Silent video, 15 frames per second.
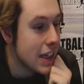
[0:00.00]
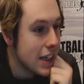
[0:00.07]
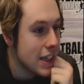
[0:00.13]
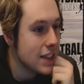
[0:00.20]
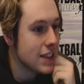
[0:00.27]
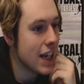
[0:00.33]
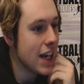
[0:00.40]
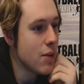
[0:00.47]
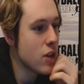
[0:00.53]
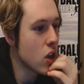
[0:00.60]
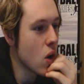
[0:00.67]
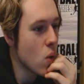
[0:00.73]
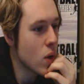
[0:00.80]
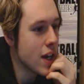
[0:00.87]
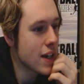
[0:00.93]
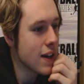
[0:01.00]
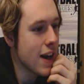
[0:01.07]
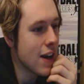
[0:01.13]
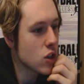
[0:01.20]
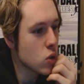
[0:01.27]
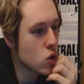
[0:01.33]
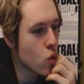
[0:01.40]
De Gea with the goal kick,
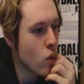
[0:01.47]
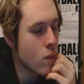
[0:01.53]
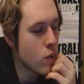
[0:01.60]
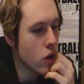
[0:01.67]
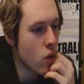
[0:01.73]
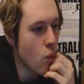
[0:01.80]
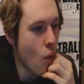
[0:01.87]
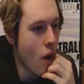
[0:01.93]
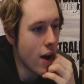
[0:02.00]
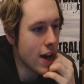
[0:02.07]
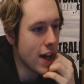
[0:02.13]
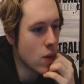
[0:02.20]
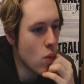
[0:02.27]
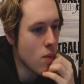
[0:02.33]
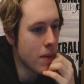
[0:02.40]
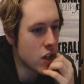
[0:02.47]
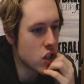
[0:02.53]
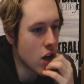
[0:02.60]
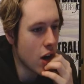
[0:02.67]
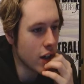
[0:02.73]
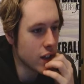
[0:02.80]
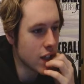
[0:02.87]
out towards Greenwood on the right, header won by
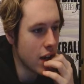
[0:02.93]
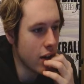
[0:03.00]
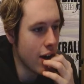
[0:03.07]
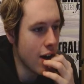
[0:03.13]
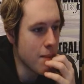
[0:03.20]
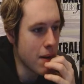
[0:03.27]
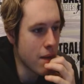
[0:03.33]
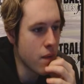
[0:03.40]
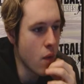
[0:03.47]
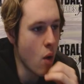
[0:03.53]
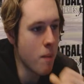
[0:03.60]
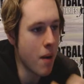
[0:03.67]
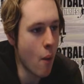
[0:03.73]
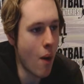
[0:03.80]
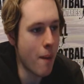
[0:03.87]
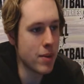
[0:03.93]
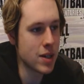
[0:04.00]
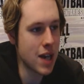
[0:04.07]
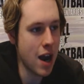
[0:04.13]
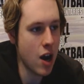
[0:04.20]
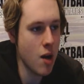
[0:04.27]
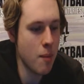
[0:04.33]
Charlie Taylor, held back forward by
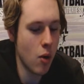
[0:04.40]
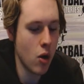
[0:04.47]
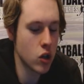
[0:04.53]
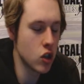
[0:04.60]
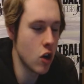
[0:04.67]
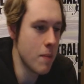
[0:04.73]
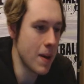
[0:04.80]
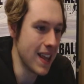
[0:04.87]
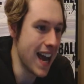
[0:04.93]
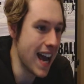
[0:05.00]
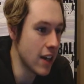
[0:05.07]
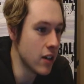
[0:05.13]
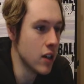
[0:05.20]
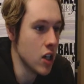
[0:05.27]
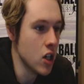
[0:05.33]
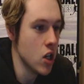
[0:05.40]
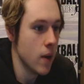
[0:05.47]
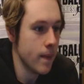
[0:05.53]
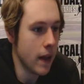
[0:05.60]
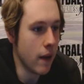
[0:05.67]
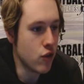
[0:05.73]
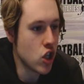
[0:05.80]
Wan-Bissaka, blocked off by the head
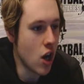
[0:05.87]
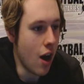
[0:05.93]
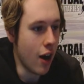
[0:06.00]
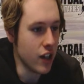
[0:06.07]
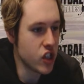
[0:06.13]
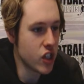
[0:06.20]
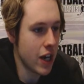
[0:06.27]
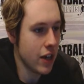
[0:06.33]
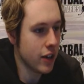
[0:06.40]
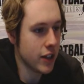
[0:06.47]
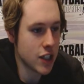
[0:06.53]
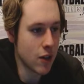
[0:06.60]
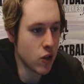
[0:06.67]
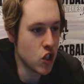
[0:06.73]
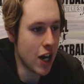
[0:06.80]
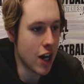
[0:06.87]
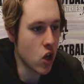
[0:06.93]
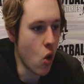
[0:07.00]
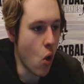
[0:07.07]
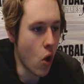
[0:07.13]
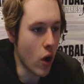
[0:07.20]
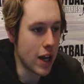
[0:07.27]
of Charlie Taylor. It's now Jack
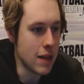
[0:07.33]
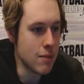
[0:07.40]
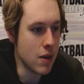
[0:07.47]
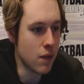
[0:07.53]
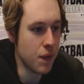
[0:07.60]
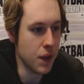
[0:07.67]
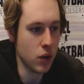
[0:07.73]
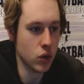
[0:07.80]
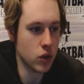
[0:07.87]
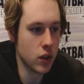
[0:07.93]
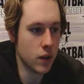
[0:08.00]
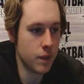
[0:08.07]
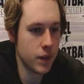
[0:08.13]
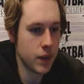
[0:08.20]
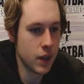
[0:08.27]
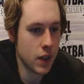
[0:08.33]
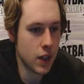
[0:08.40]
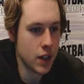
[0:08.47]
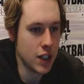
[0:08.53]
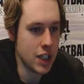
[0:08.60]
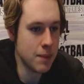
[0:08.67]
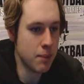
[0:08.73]
Cork in the midfield.
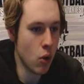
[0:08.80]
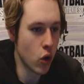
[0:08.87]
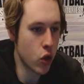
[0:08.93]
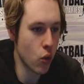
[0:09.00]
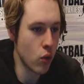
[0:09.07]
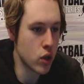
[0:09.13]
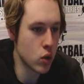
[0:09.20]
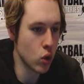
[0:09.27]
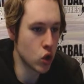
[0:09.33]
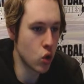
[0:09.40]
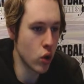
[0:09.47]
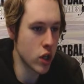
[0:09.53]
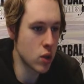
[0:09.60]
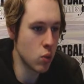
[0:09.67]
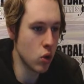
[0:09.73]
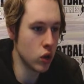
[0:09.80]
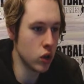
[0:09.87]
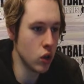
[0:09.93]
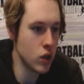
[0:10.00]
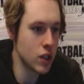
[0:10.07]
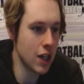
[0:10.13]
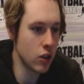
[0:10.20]
Sees a ball through towards Chris Wood,
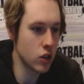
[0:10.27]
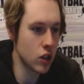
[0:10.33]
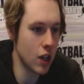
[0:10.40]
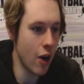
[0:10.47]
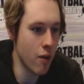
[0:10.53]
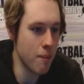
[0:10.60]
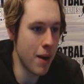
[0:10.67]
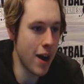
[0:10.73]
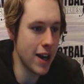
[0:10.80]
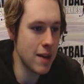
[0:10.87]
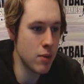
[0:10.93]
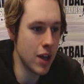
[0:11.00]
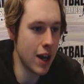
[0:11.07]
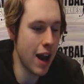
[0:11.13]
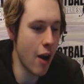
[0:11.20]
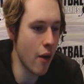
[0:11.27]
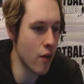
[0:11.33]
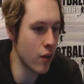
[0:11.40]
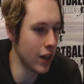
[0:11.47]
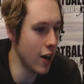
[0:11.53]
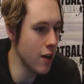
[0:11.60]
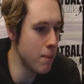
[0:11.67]
loses out to Eric Bailly, but then Aaron
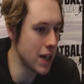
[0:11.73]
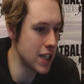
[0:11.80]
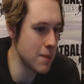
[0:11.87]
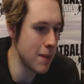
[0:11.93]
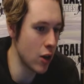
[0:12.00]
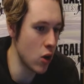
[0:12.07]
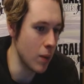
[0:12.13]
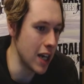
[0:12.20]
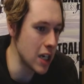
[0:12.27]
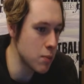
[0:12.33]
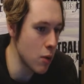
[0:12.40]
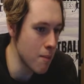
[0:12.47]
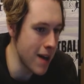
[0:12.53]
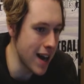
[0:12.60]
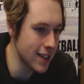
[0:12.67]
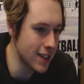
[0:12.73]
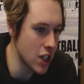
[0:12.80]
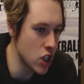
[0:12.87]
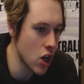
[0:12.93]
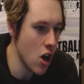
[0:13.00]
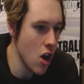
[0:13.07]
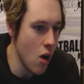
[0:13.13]
Lennon picks it back up, gets beyond Matic,
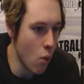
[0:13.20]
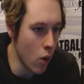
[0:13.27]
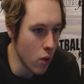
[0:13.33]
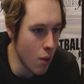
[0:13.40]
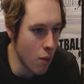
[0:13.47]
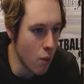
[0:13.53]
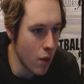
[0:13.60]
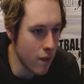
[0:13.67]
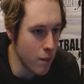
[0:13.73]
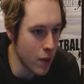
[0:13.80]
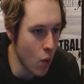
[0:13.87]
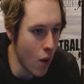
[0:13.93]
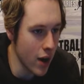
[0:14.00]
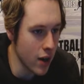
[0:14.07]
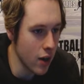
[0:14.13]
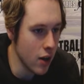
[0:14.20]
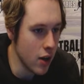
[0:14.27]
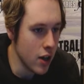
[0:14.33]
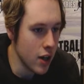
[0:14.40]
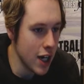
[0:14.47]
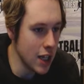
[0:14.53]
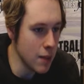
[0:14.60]
1-on-1 with Maguire,
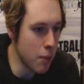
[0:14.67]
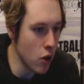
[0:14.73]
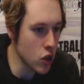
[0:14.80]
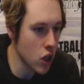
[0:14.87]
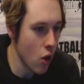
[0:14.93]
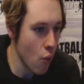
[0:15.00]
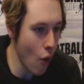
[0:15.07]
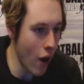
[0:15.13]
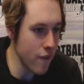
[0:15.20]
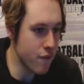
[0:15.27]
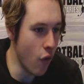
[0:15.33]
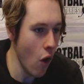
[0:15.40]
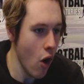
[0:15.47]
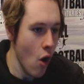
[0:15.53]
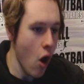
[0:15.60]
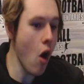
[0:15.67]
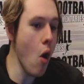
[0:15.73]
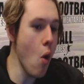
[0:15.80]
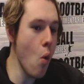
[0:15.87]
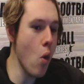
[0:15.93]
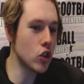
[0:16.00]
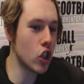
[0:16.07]
in the box, right foot, oh,
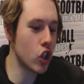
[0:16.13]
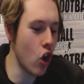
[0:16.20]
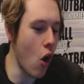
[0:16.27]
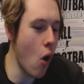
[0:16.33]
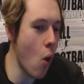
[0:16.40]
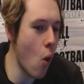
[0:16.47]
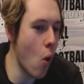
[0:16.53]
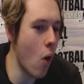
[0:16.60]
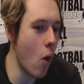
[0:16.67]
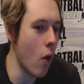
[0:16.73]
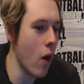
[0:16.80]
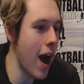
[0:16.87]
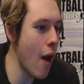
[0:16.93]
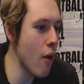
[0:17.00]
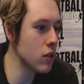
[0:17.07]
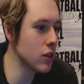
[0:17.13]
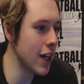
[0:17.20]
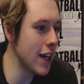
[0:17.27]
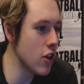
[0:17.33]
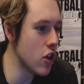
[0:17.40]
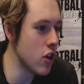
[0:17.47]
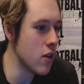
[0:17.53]
what a goal! Aaron
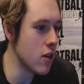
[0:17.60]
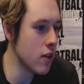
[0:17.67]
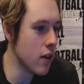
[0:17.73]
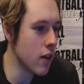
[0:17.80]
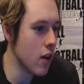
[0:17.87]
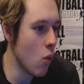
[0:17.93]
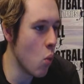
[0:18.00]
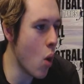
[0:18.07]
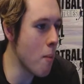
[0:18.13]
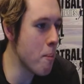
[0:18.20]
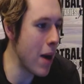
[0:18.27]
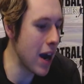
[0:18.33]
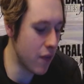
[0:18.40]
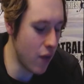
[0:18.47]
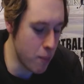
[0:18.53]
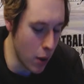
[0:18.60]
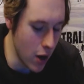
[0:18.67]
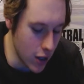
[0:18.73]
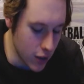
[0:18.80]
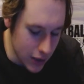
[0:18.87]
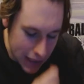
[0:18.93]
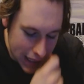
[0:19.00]
Lennon, one back for
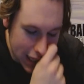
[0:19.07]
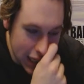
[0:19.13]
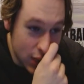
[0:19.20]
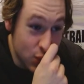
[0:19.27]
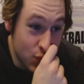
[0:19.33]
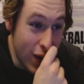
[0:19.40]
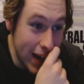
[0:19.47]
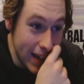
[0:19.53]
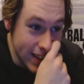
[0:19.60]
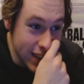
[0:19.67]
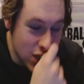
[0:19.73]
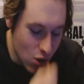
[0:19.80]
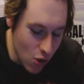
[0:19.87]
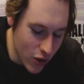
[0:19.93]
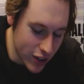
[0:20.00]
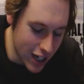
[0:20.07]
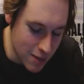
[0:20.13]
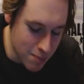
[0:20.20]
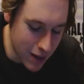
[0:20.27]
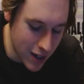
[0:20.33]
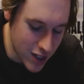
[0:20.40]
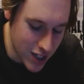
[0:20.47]
Burnley, and he's finally scored against
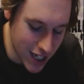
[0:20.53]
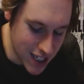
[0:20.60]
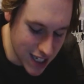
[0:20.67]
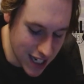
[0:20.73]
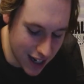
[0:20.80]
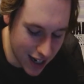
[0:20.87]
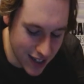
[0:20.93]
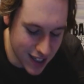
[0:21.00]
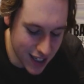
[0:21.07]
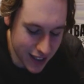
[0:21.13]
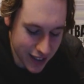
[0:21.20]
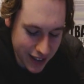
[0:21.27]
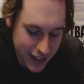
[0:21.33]
Manchester United.